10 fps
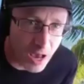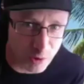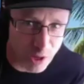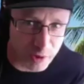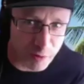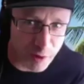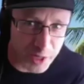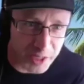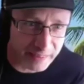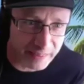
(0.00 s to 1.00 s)
like find
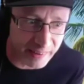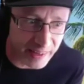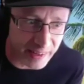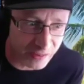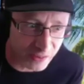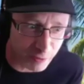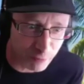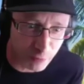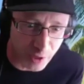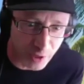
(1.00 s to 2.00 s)
his
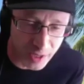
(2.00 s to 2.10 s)
stuff's